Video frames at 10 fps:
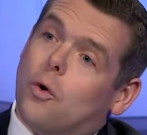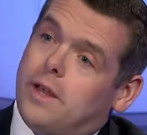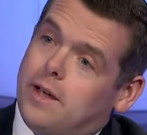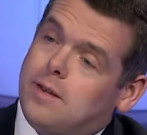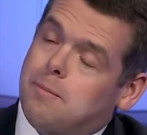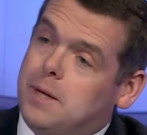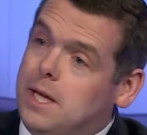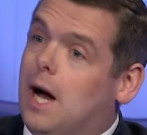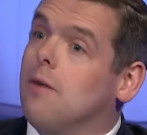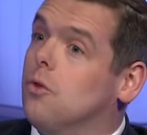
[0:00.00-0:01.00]
or the
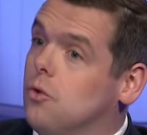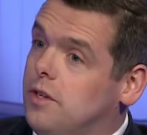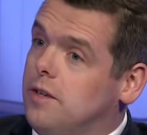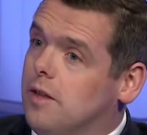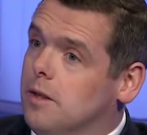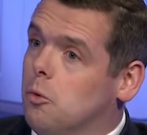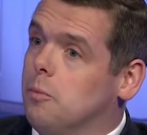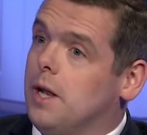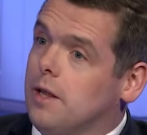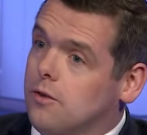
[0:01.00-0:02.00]
SNP have those seats at the
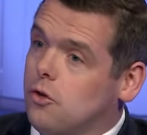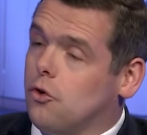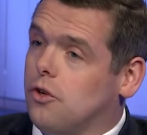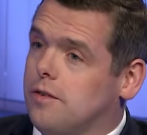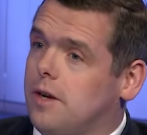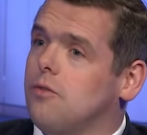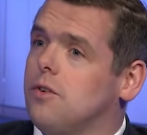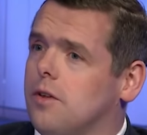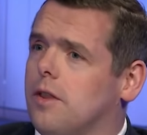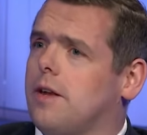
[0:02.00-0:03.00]
moment and the Scottish
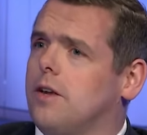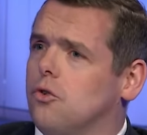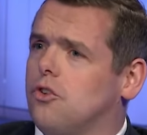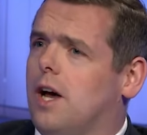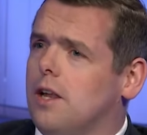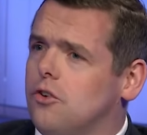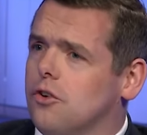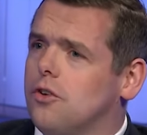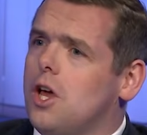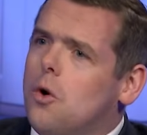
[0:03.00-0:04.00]
Conservatives are the title
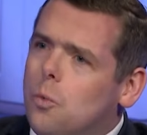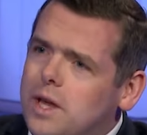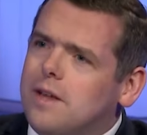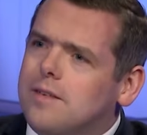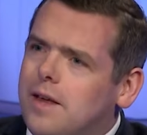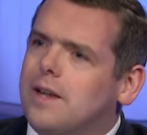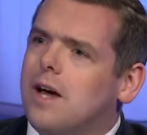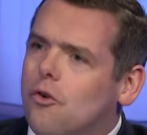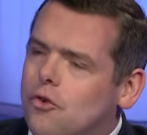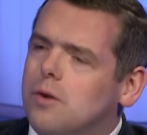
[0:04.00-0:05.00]
challengers. We can send
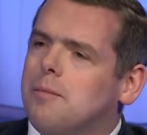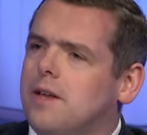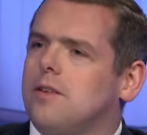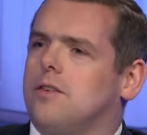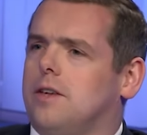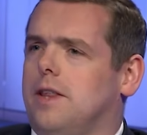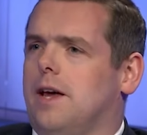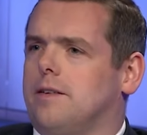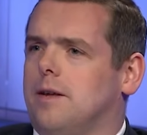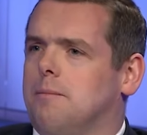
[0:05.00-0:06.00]
a real message to
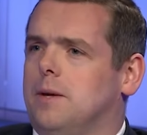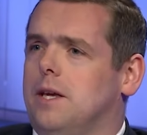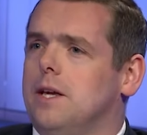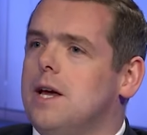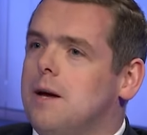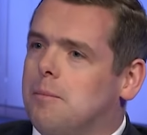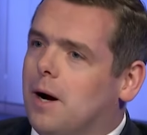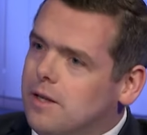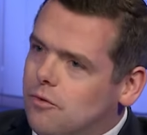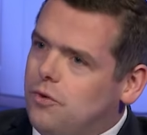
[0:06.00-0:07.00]
the SNP
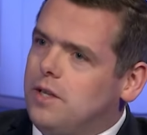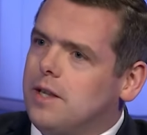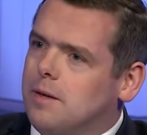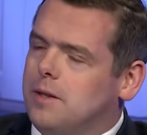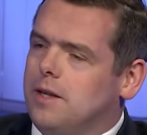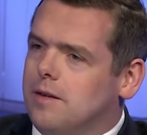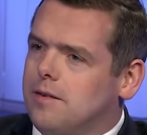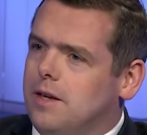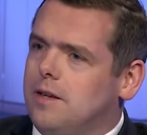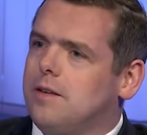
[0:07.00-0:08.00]
by defeating them in these
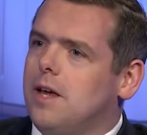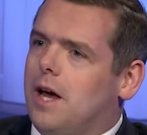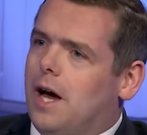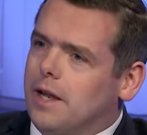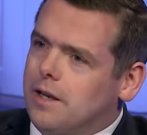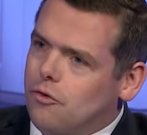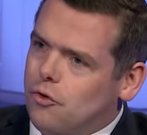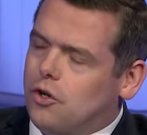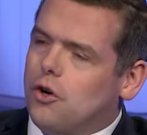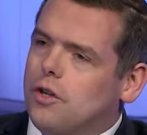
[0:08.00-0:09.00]
seats and
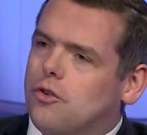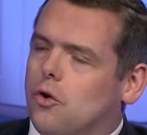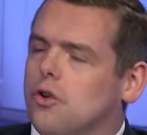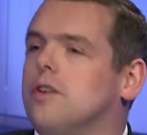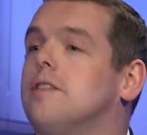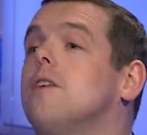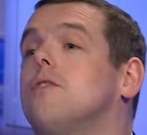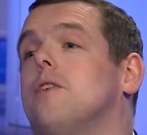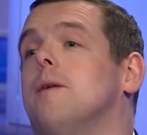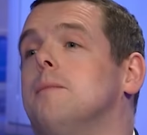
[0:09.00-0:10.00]
returning Scottish
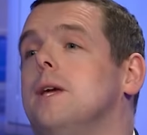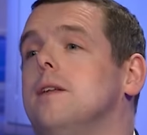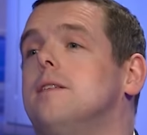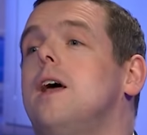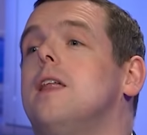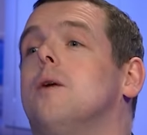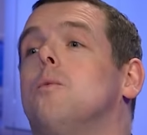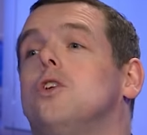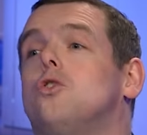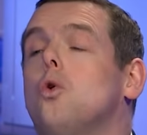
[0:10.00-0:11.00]
Conservative MPs that
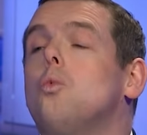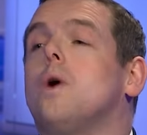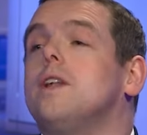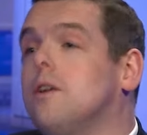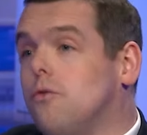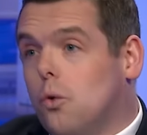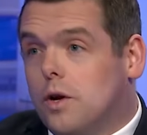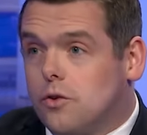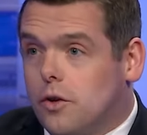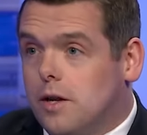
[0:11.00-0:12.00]
we don't want to
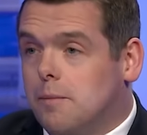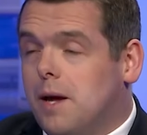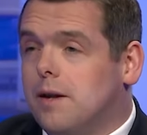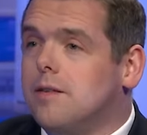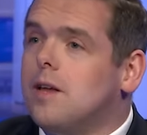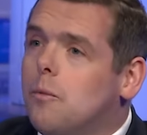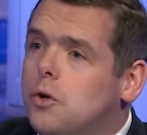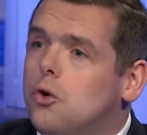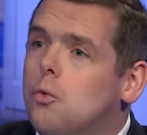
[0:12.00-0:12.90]
focus on independence, and we